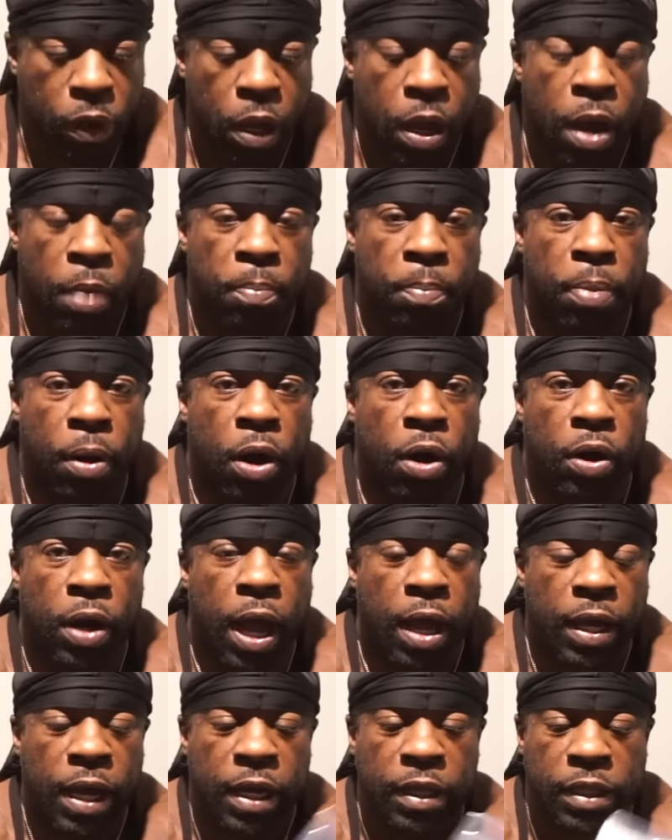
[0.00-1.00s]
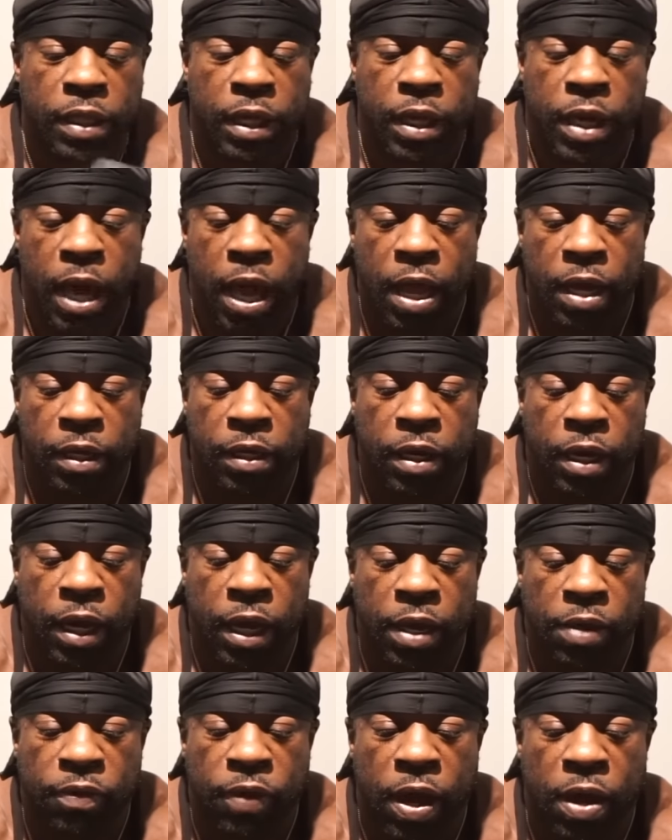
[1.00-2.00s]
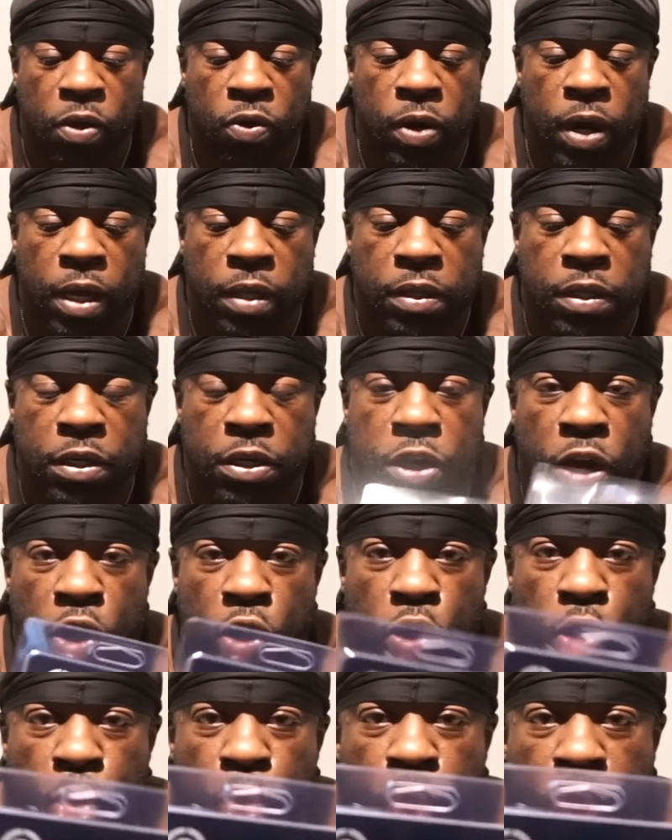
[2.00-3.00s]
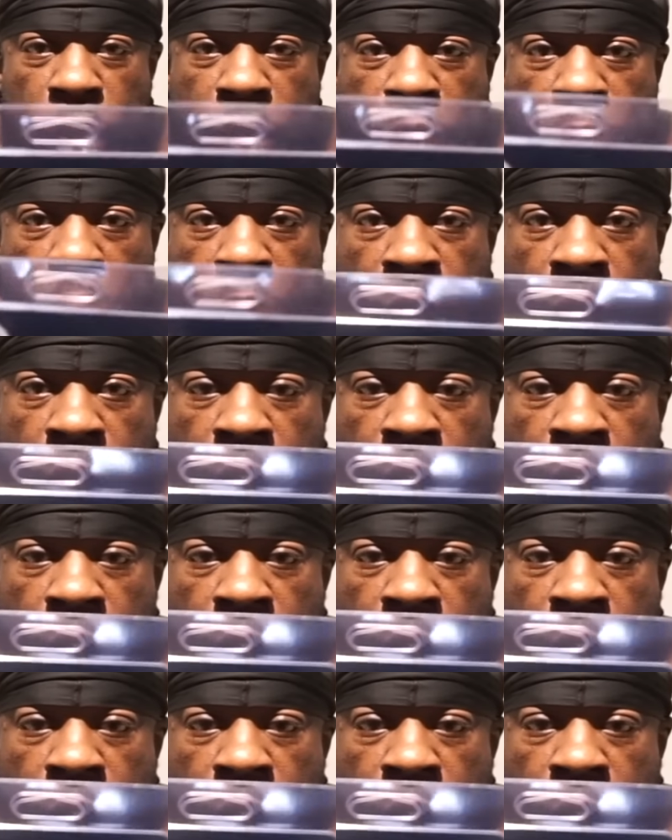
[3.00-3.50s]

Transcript: I bought, I like the Conclave. I don't like the Dullwoods.